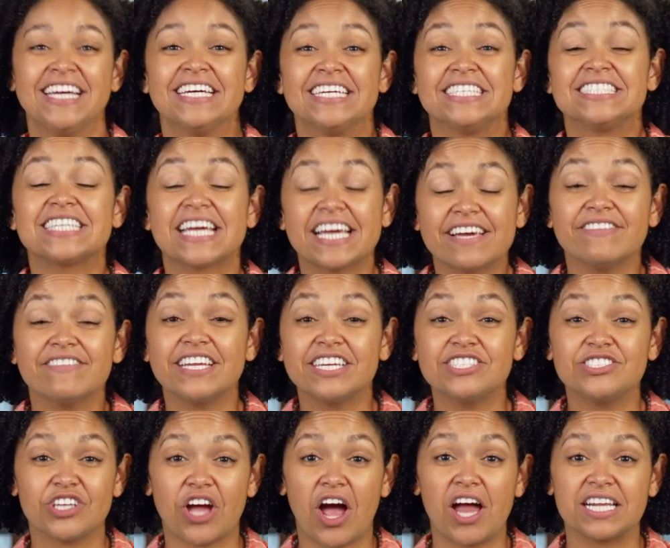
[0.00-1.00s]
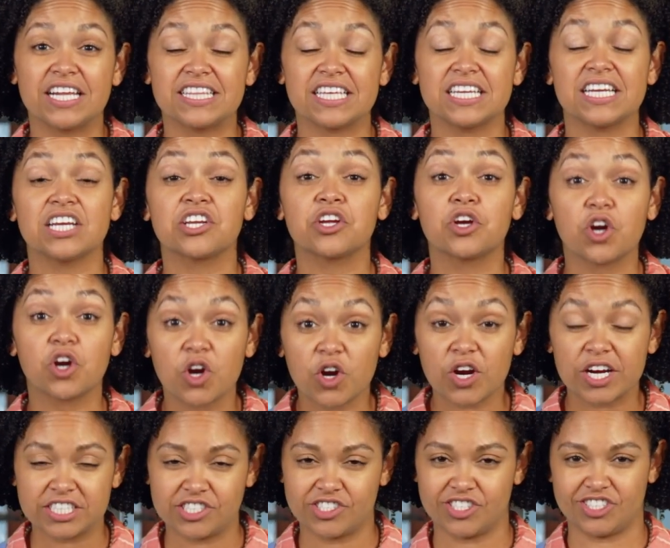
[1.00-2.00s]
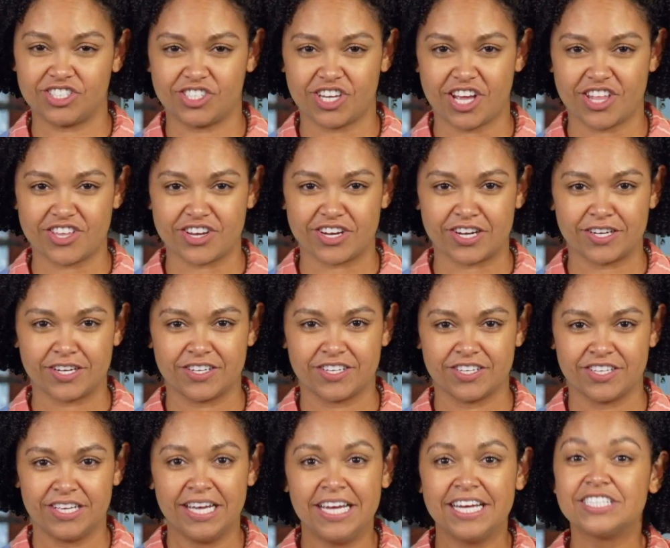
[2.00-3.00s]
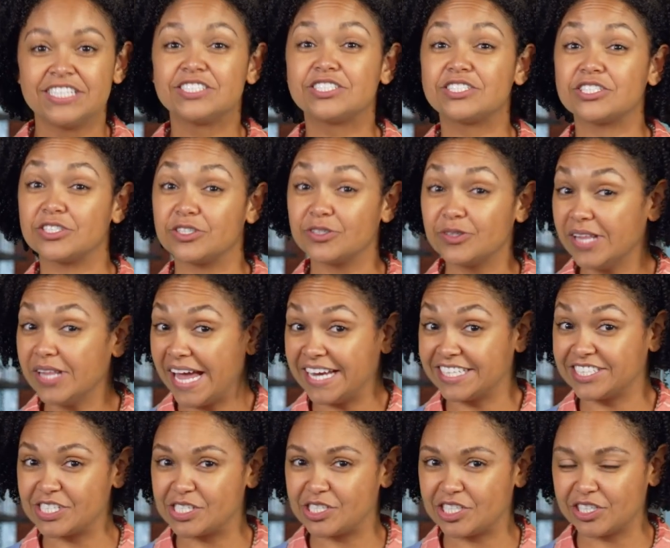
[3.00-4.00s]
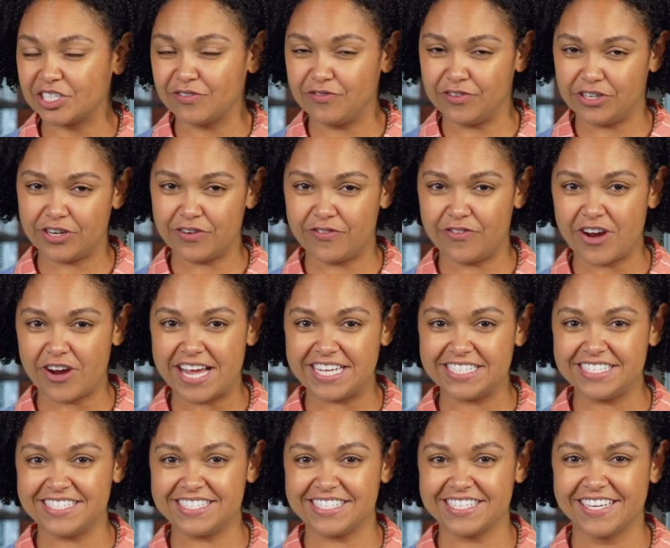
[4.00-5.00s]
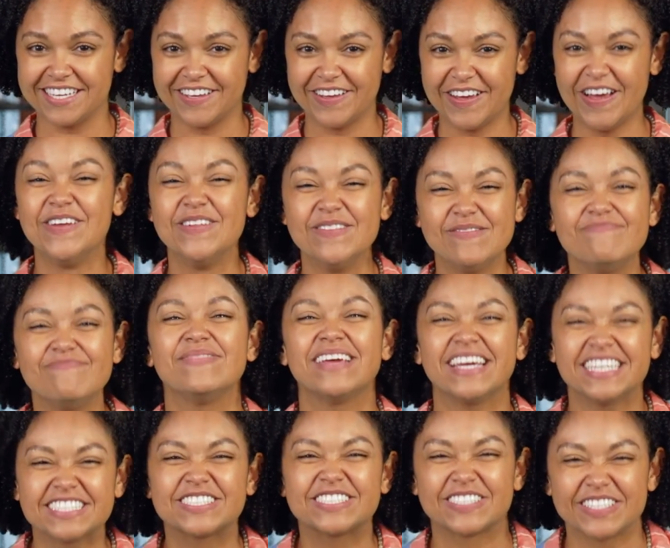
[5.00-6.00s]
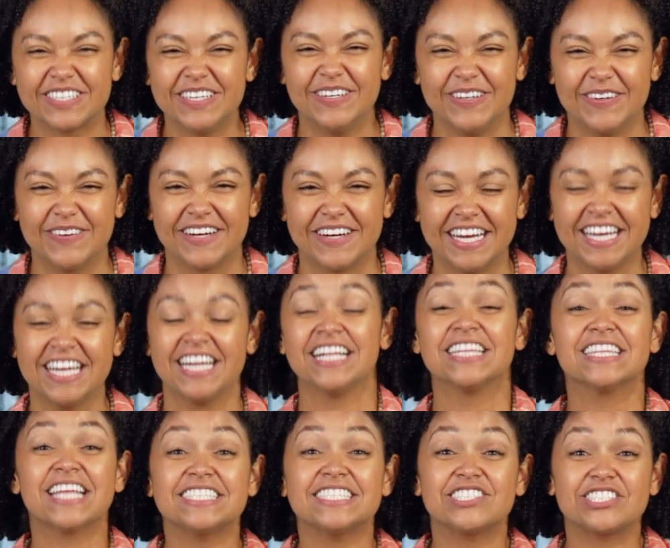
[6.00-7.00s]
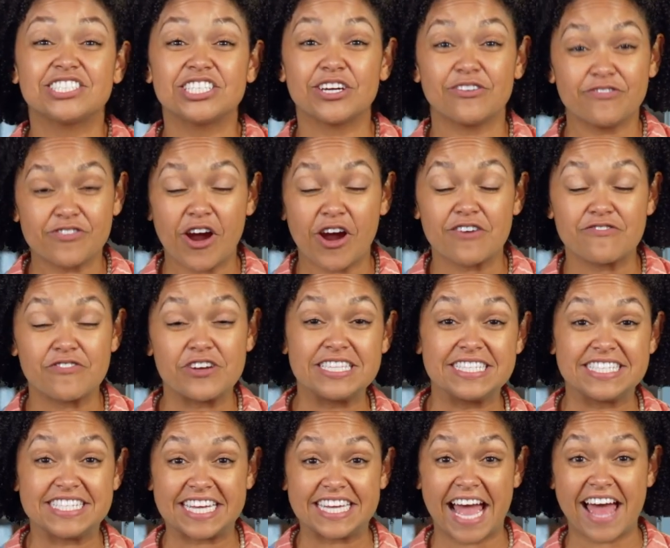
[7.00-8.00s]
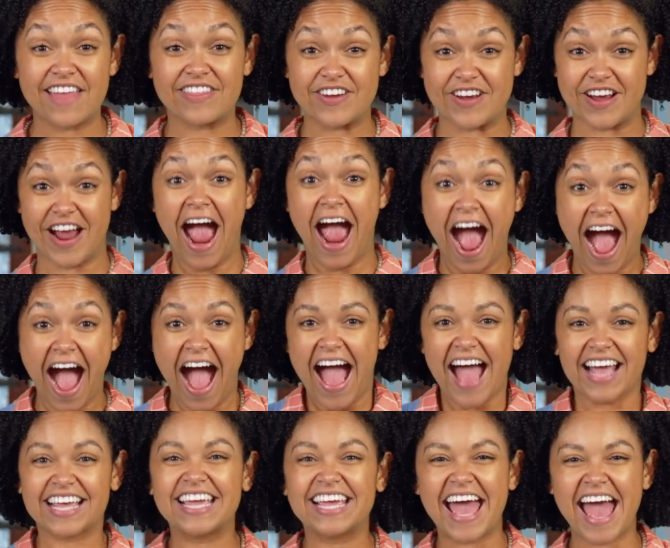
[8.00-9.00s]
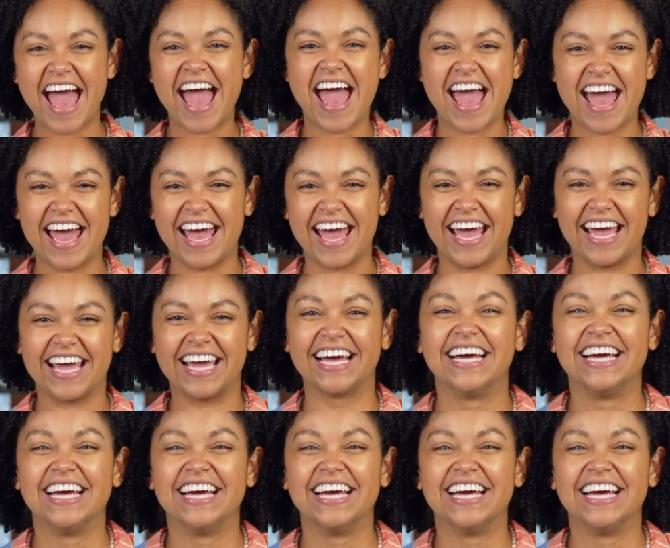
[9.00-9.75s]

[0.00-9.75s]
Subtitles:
David and Jonathan encouraged each other. Do you like to cheer for your friends? Me too! Let's cheer for our friends together! Yay!